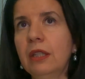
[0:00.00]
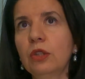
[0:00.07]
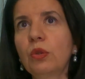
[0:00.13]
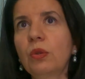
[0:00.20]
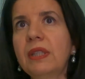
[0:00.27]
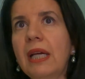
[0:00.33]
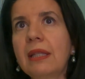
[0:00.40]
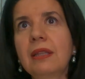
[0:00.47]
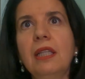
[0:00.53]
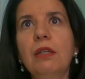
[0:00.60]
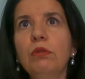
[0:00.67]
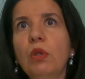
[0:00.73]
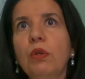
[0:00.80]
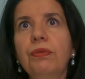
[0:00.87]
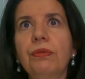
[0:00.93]
So that
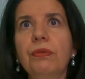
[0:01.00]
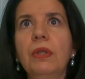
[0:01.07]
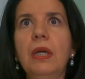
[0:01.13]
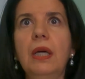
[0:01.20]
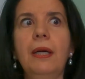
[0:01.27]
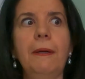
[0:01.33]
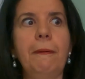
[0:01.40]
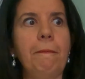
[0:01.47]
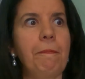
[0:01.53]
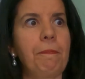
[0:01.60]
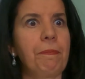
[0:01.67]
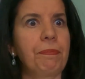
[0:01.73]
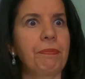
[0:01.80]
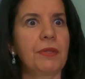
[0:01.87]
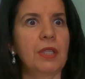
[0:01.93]
level of
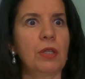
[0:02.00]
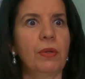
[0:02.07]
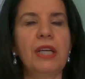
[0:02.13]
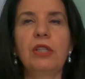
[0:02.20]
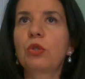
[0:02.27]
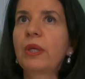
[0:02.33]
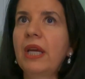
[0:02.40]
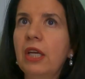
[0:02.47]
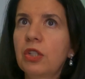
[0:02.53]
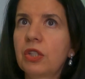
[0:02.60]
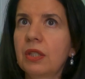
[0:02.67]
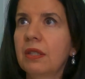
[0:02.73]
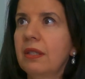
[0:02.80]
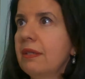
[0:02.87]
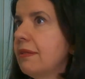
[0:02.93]

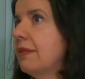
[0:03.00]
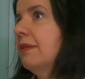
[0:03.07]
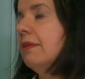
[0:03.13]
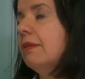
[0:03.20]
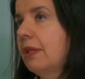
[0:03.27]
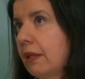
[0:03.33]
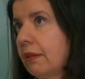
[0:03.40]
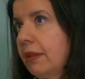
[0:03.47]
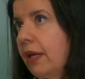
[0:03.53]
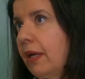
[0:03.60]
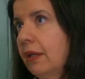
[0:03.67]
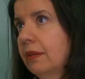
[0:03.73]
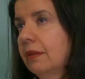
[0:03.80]
education is still not there.